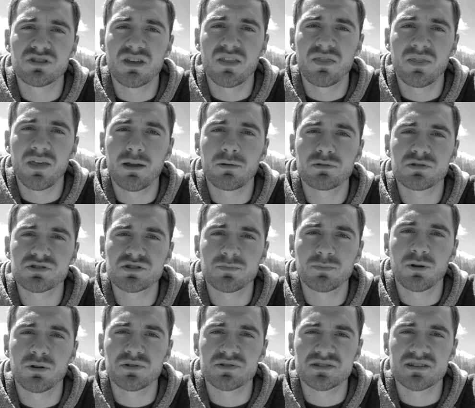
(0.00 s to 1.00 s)
that they were
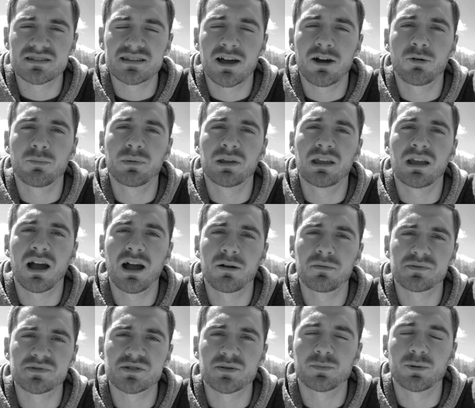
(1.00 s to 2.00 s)
supposed to tell me I
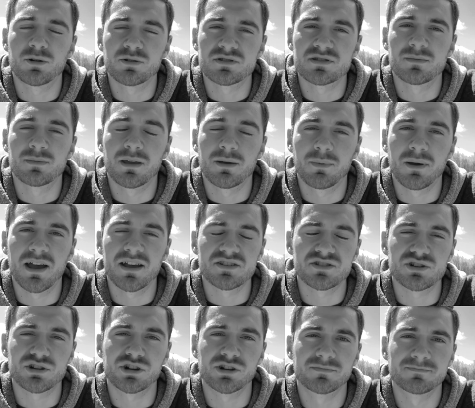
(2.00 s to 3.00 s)
was supposed to be a
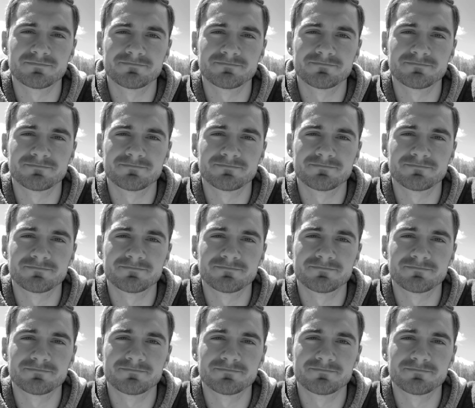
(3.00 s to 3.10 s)
pastor.